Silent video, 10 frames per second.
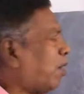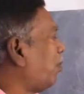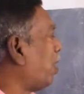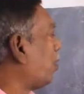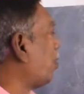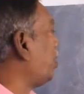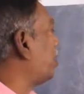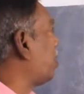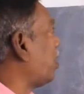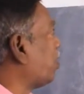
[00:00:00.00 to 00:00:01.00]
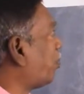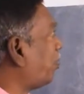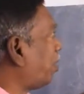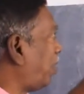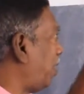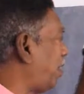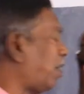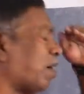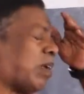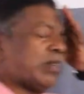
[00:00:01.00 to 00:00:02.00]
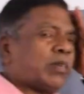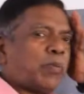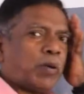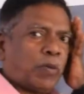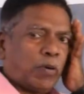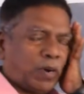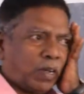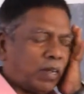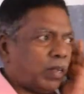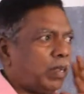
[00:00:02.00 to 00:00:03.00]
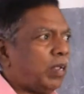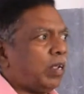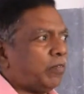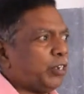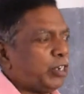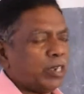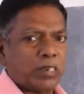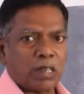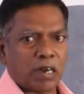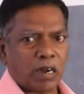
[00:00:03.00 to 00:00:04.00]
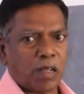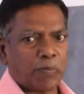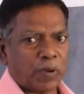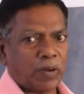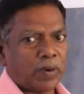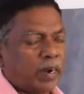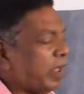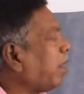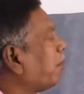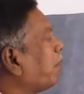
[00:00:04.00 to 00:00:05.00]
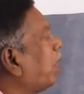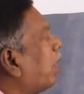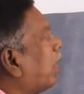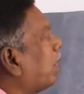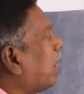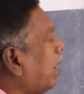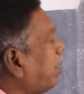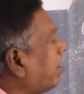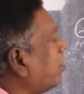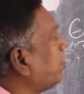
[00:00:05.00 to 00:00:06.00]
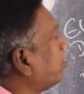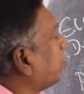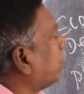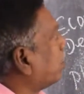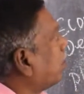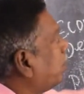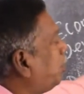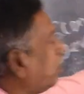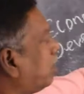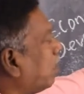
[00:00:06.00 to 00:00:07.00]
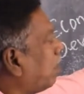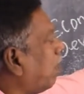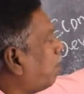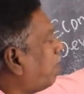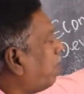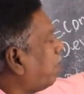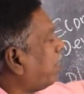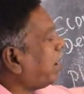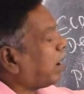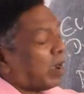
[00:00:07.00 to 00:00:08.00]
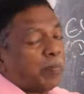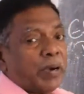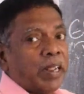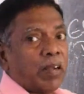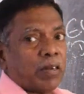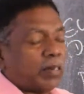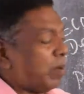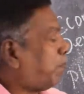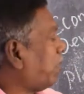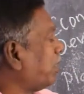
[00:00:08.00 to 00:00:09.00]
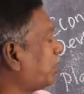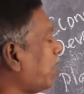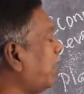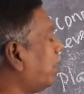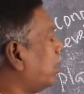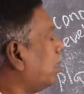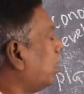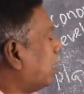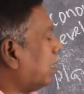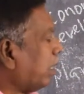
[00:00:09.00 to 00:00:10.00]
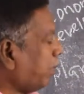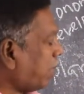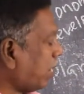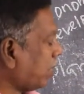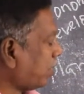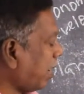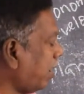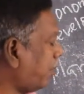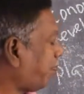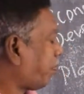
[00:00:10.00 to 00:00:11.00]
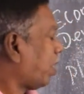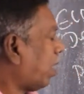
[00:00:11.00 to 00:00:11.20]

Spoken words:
Now we are going to study about the little concept about the vicious circle of poverty, and connected with the vicious circle of poverty happening on supply side, demand side,